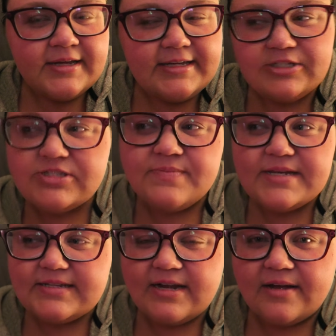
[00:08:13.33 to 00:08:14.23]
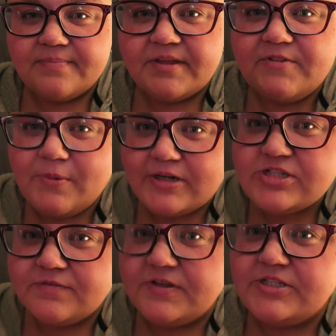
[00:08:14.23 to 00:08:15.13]
He's just messing up. If you watch
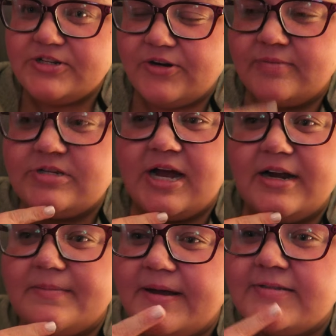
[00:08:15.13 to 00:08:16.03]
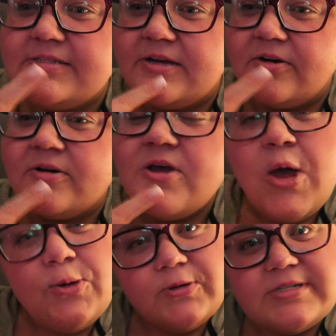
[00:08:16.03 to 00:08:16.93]
the feeds, you know what I'm talking about. So
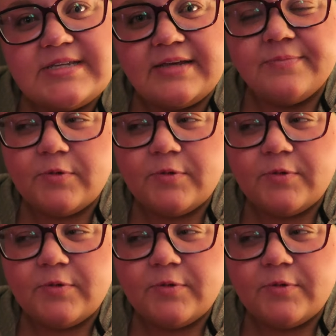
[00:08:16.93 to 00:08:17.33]
we'll see.